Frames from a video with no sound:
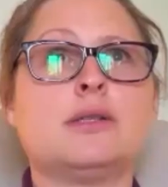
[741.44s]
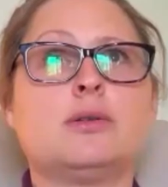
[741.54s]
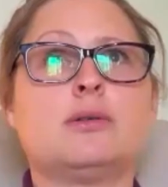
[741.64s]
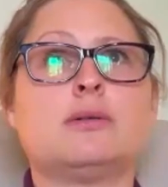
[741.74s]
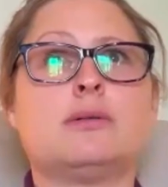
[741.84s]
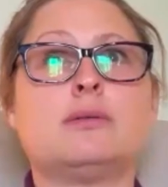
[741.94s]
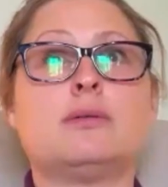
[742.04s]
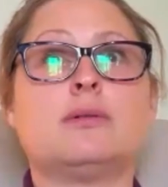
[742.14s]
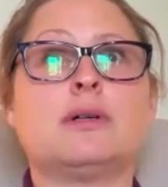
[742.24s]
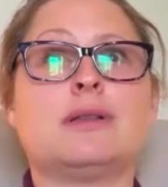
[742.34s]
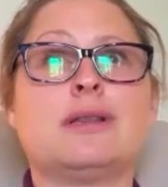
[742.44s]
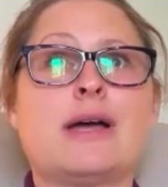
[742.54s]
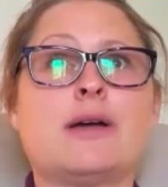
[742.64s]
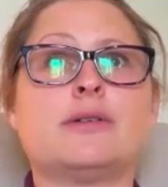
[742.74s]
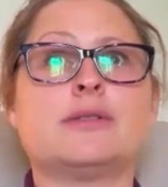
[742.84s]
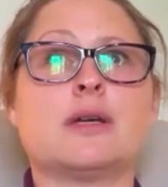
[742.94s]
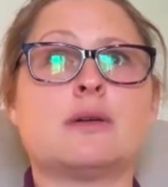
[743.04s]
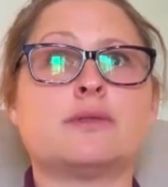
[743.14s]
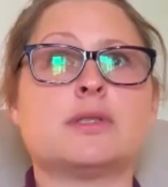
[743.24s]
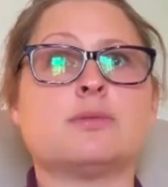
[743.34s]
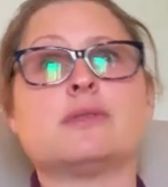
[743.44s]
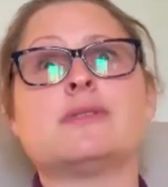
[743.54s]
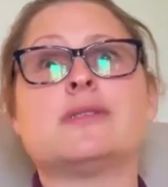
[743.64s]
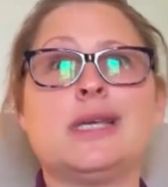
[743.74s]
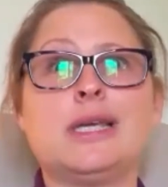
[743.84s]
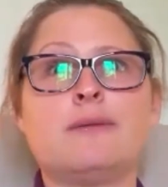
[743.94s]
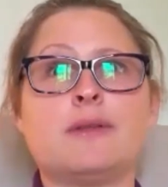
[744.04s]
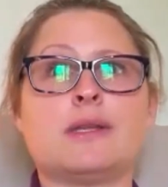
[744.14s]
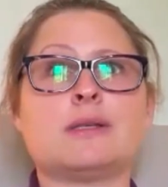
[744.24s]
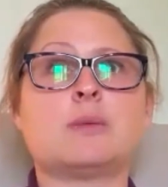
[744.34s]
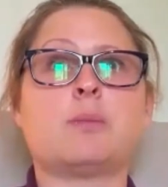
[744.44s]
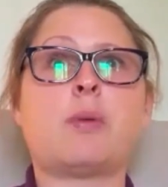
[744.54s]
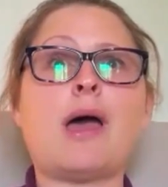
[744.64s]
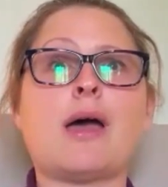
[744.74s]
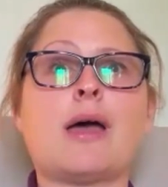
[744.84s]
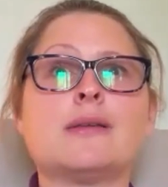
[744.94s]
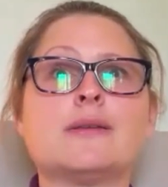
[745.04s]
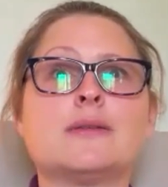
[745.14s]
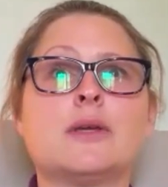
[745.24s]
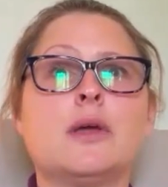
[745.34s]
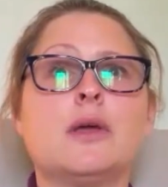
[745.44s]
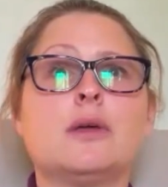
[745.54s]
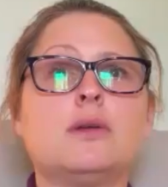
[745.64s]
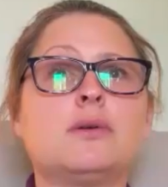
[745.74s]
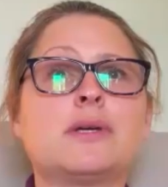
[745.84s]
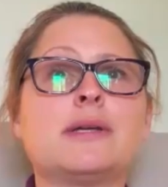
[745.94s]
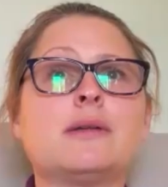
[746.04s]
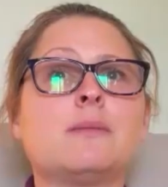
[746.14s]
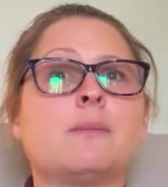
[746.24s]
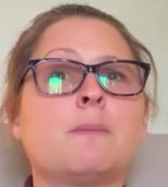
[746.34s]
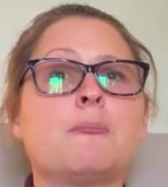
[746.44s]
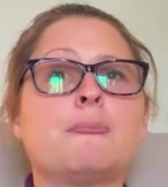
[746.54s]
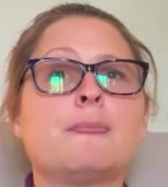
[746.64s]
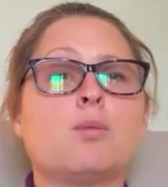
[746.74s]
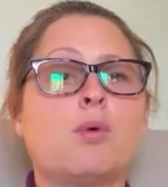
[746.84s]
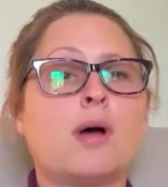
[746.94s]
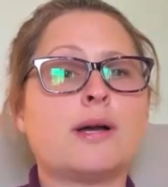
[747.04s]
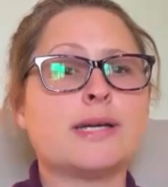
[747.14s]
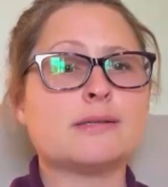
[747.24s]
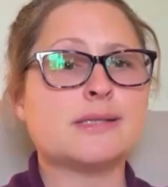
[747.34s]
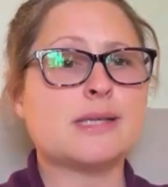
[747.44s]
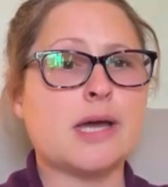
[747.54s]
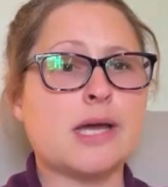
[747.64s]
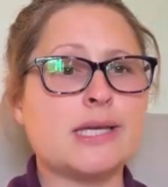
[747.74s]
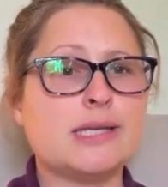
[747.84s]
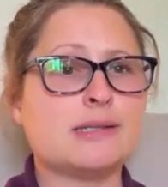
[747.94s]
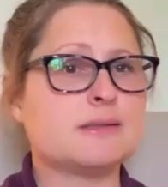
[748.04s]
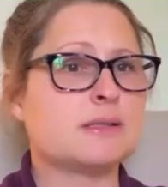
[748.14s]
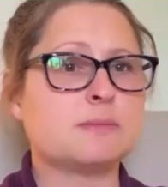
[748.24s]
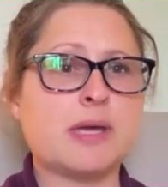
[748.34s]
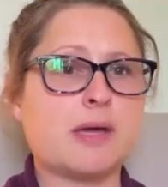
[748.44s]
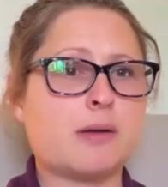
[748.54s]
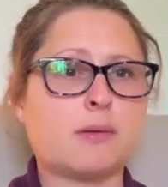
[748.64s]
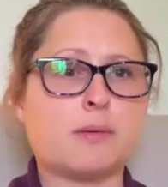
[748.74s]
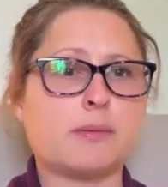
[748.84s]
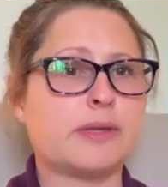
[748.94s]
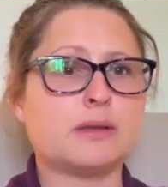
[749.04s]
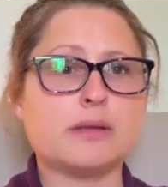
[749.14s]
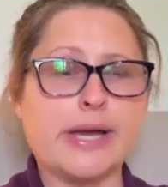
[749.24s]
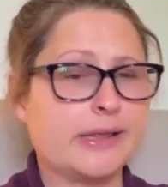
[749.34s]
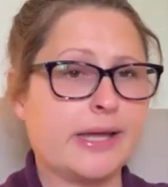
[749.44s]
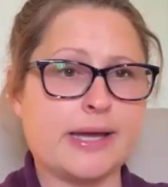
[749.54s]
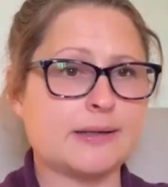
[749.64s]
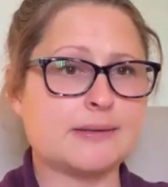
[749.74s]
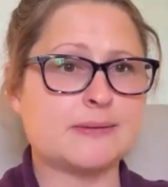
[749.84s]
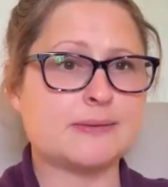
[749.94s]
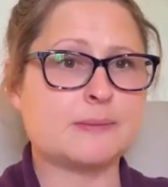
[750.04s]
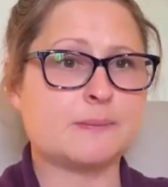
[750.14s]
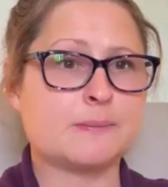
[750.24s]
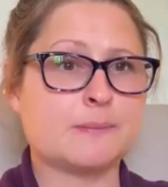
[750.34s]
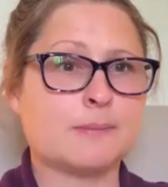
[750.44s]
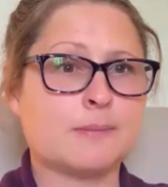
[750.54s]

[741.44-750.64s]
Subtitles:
can you allow yourself to receive in this pause? You can walk outside and smell the lilacs.